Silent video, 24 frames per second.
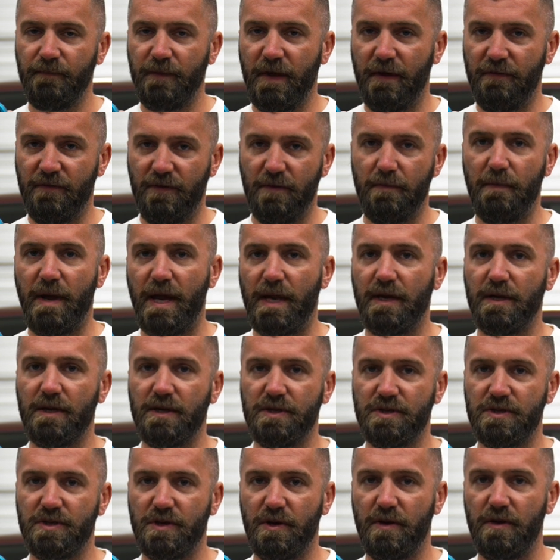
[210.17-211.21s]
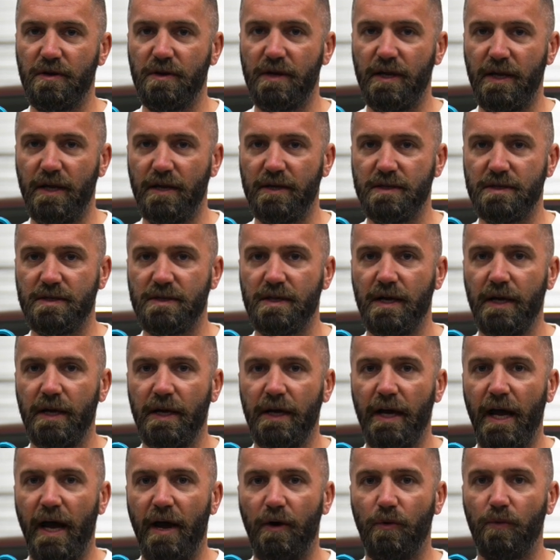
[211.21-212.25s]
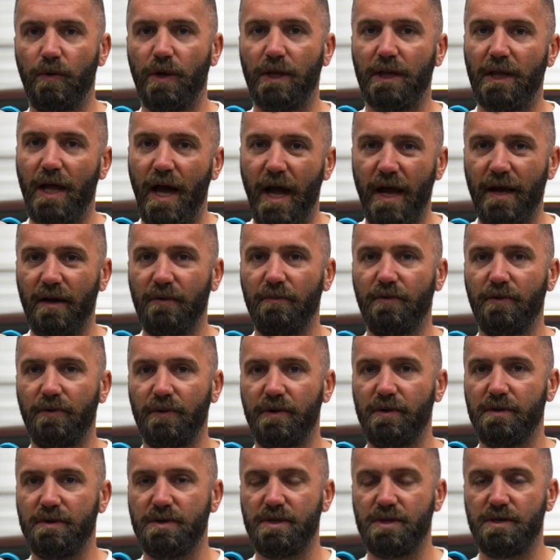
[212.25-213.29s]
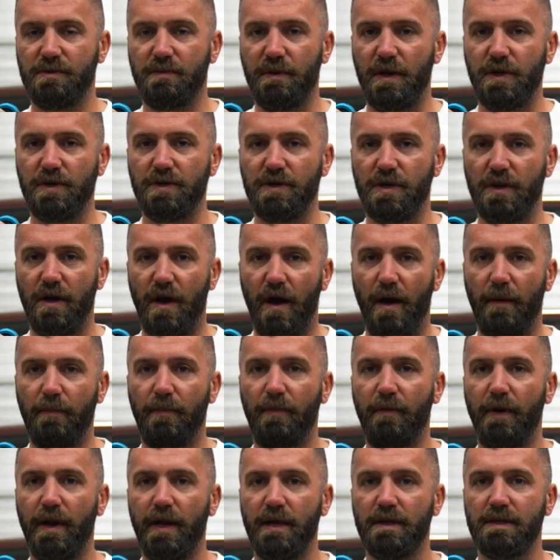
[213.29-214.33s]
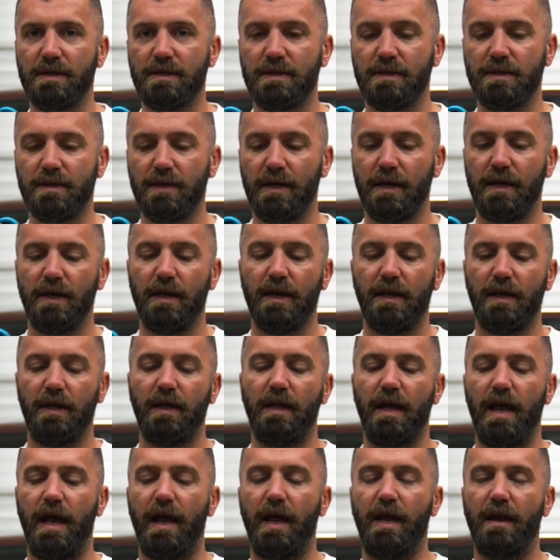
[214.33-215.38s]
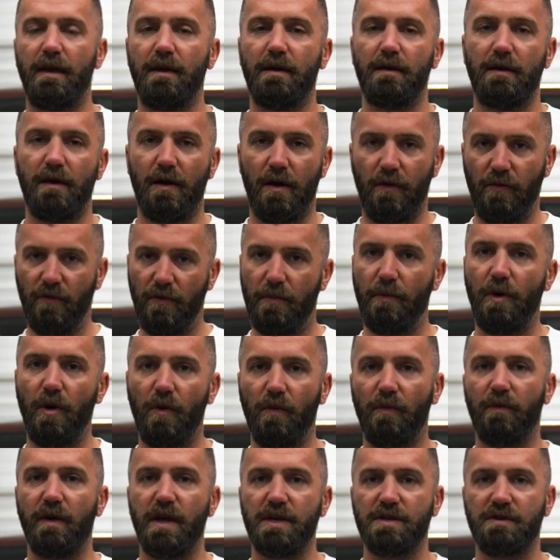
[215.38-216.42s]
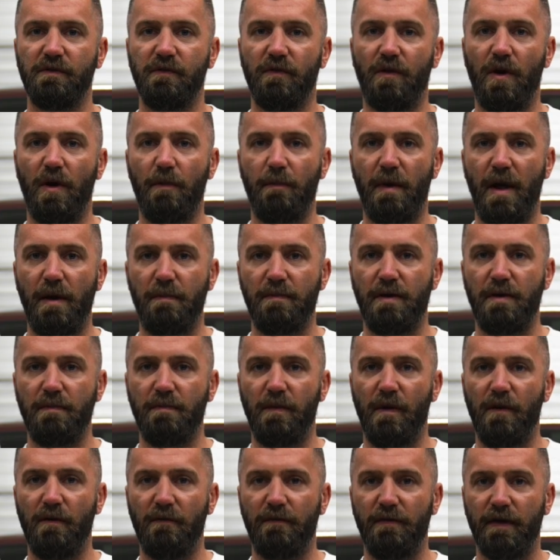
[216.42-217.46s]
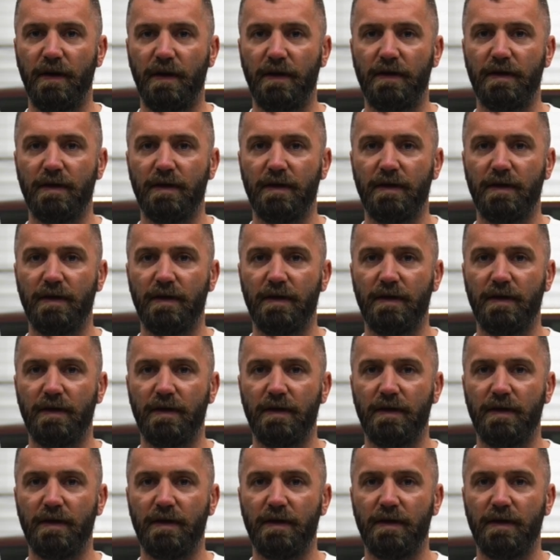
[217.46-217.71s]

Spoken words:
if the main concern is how reliable your suspension operates, then a remote reservoir might be perfect.